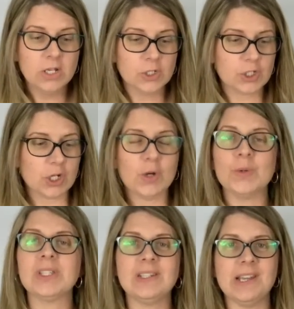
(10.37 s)
So
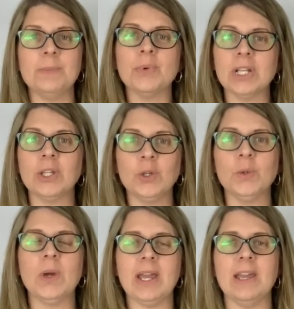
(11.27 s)
today I'm bringing
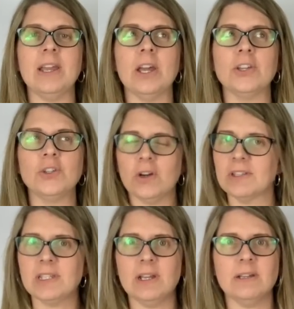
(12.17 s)
you a yard
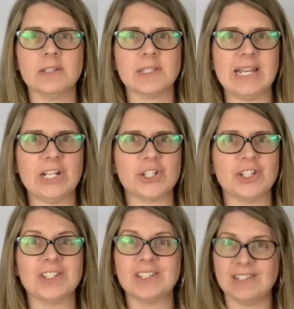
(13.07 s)
sale slash
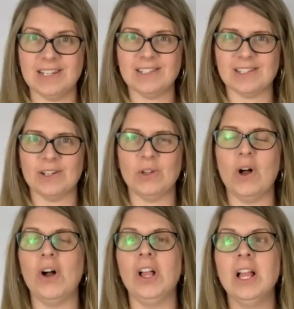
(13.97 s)
estate sale
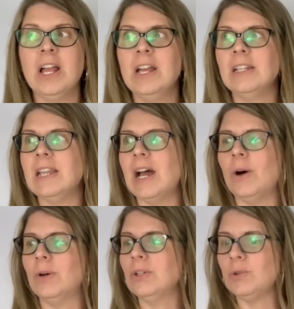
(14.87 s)
haul.
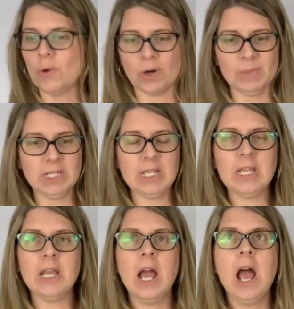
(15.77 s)
Now,
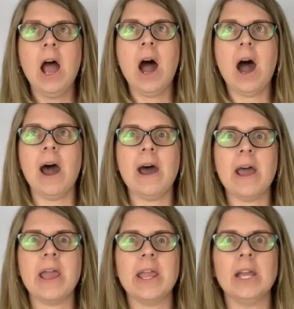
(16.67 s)
normally
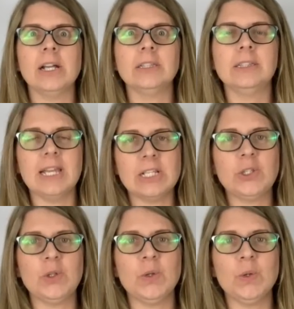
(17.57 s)
I like
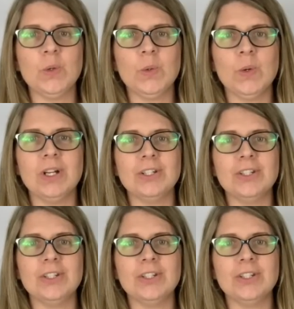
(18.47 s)
to